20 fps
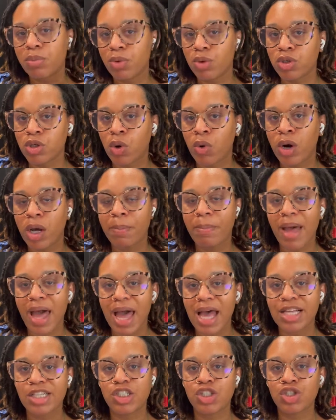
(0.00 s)
going
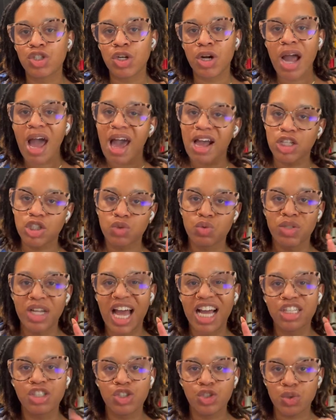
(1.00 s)
past your actual
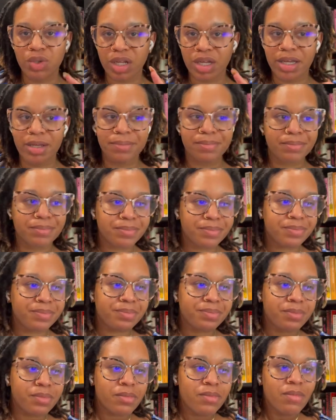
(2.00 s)
like due date.
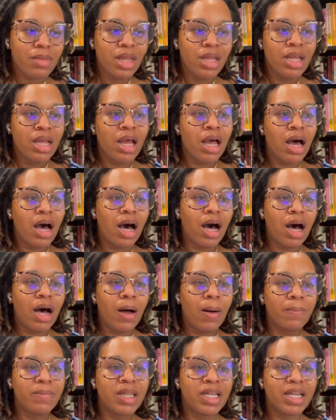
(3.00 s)

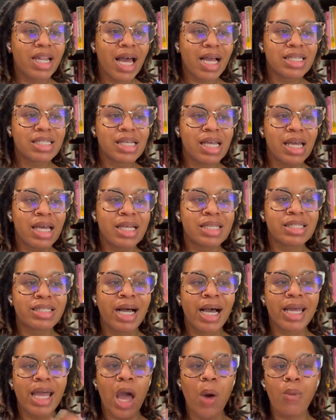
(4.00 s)
The next is
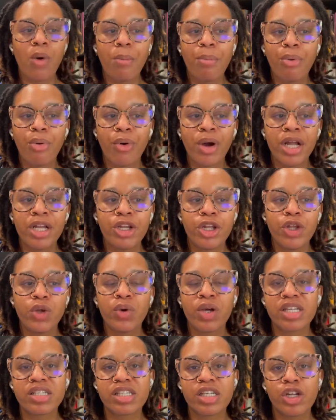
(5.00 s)
like, at what point do you
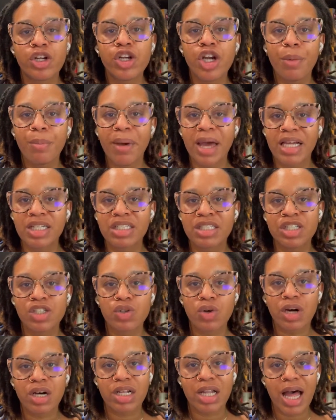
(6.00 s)
consider your patients
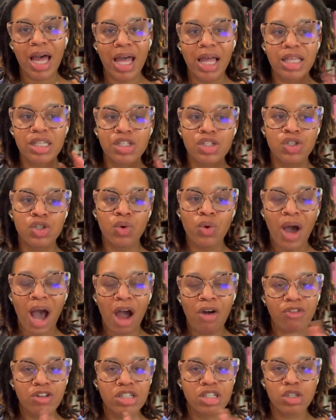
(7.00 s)
or clients too high
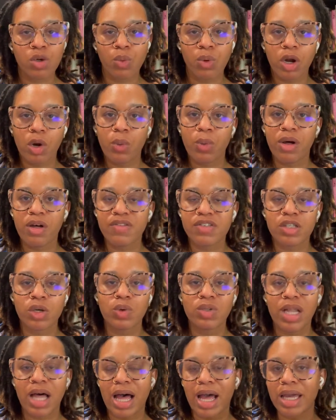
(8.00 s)
risk to work with? So
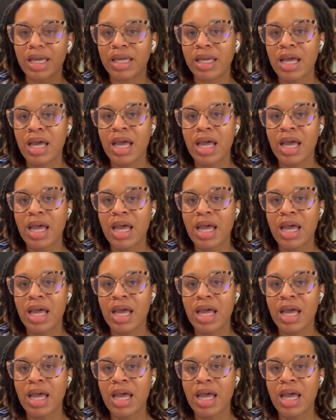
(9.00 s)
like,